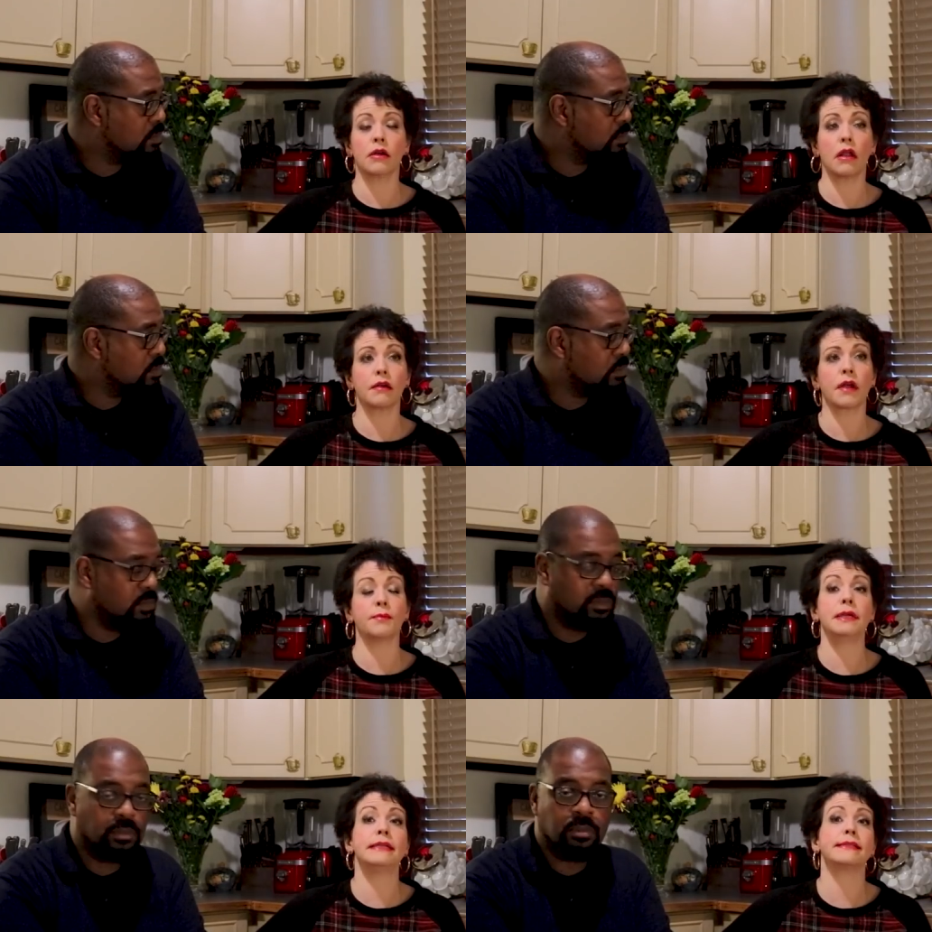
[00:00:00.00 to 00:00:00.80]
Speaker 1: or a lot of
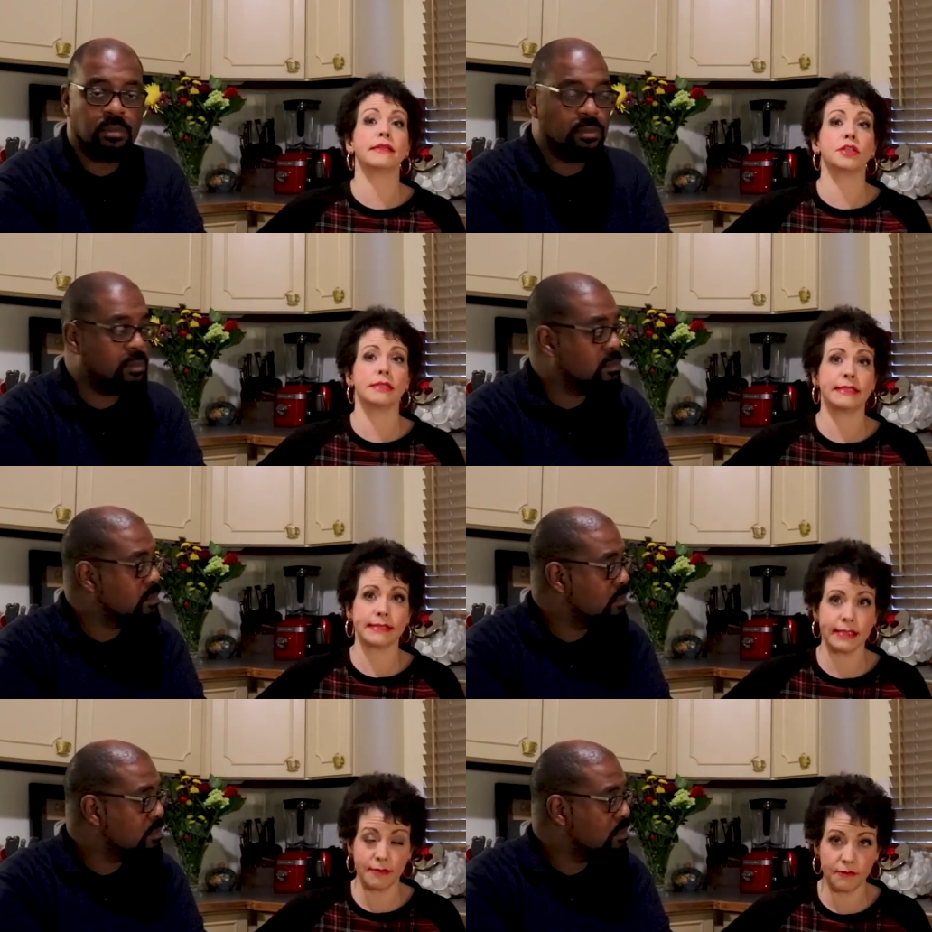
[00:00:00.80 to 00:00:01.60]
companies such as
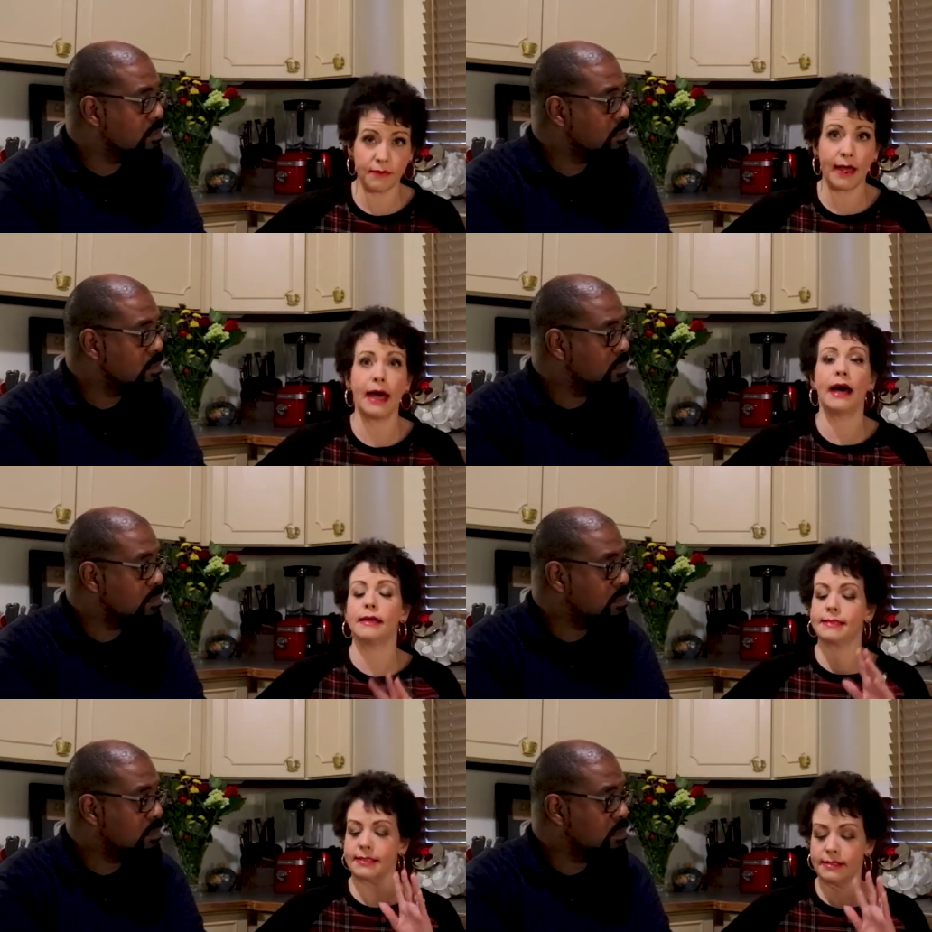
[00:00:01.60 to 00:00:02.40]
Slim
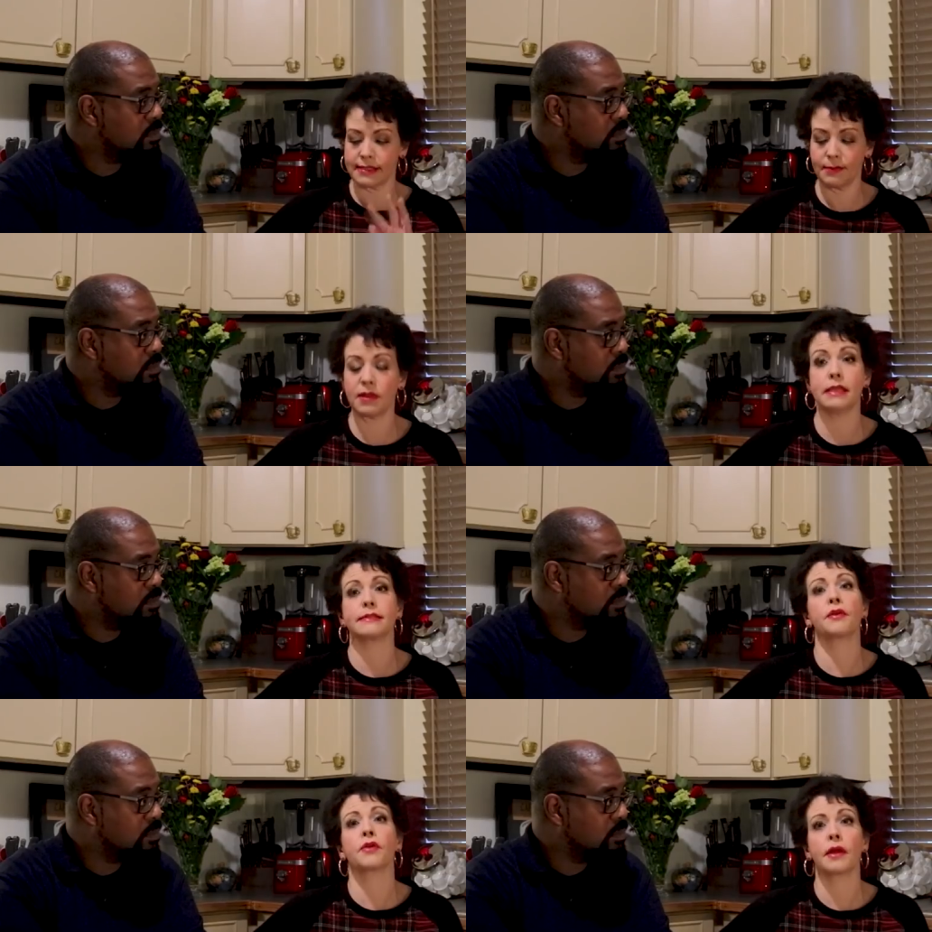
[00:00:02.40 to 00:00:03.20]
Fast and some of
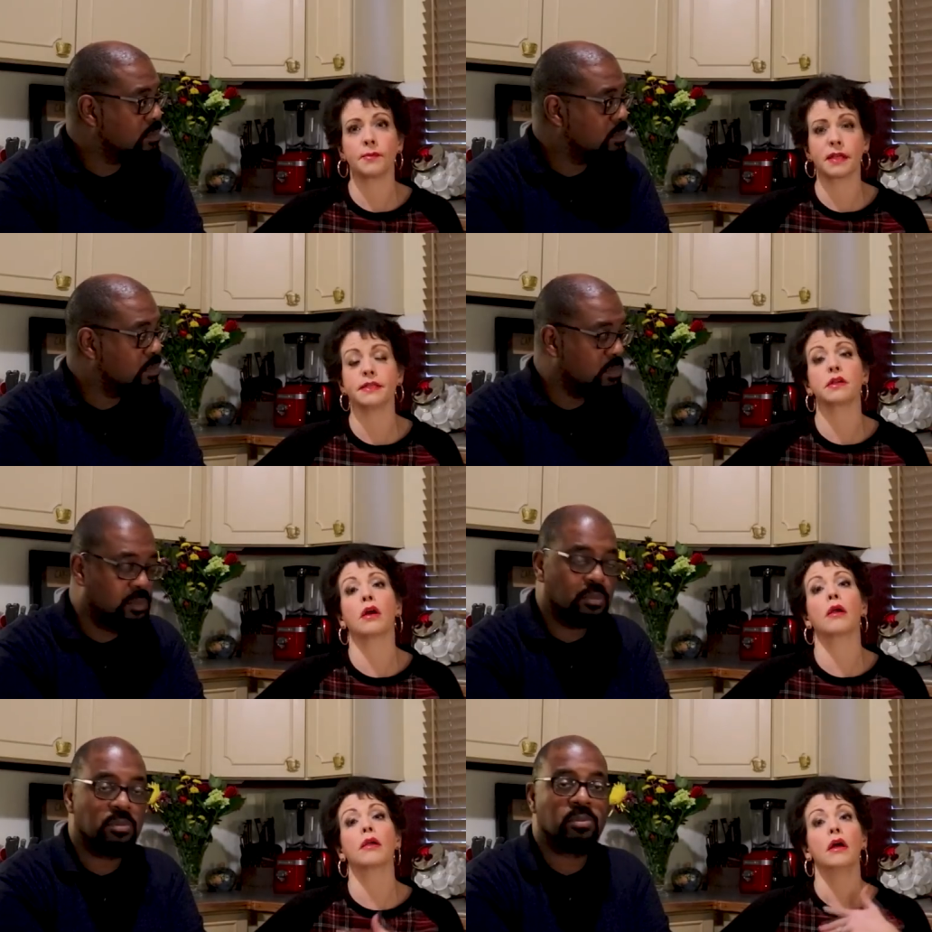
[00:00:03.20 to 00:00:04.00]
these other companies
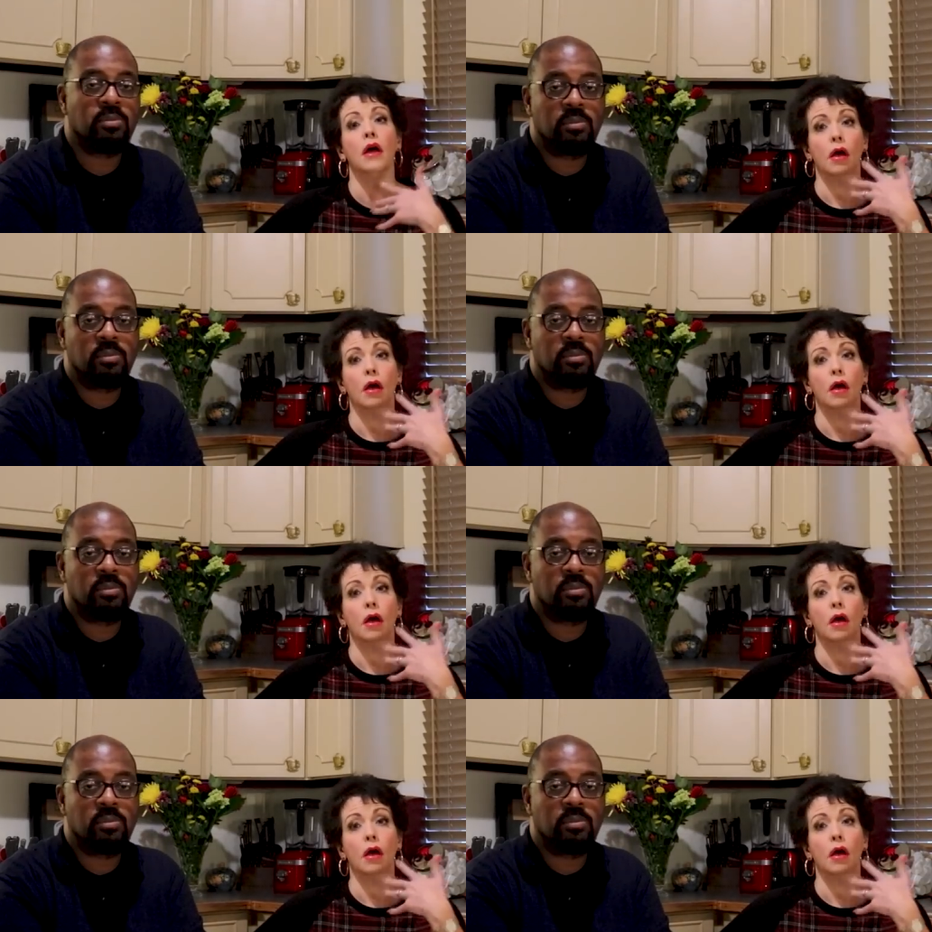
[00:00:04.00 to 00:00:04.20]
are